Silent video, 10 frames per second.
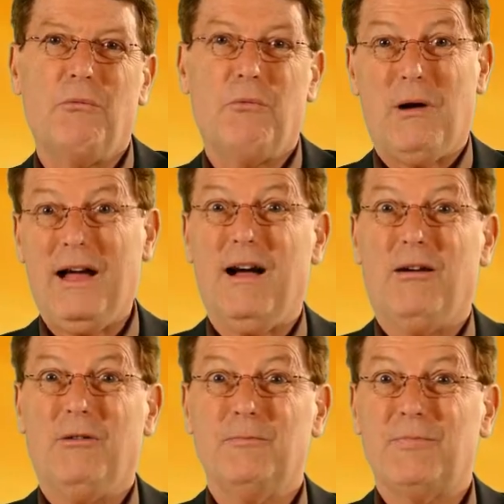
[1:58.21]

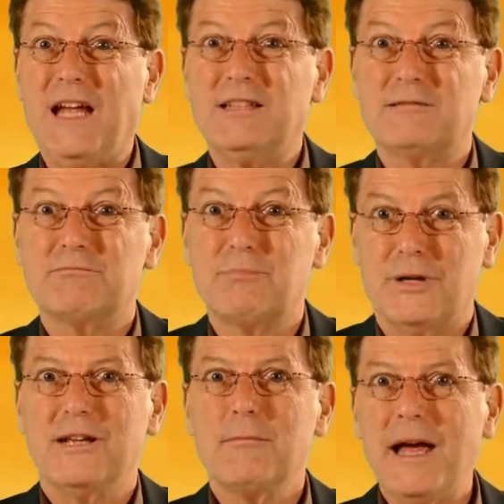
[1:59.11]
wow, that's
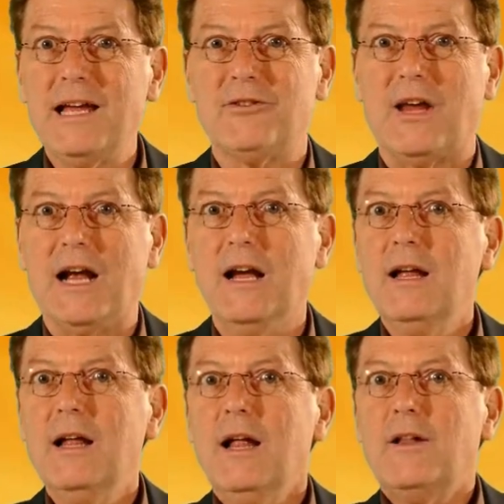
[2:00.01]
pretty amazing.
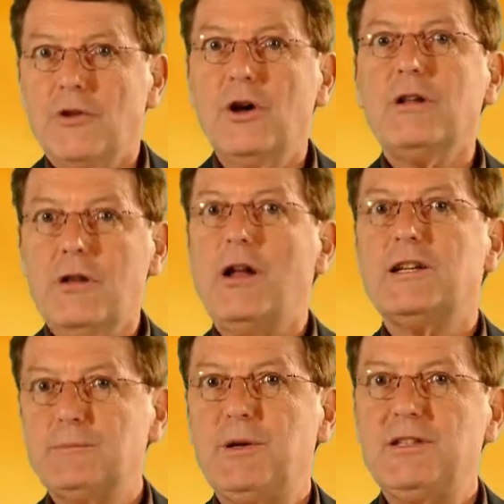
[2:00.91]
Not a lot
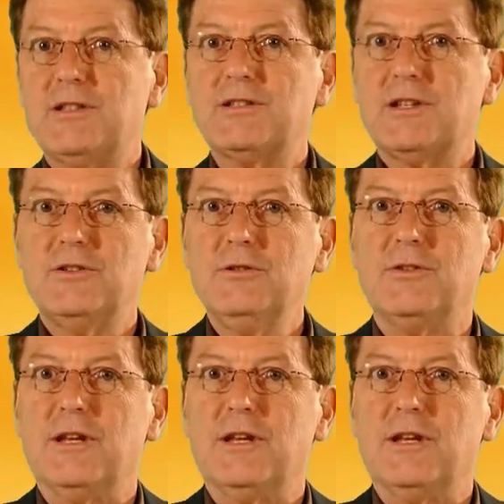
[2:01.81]
of species can do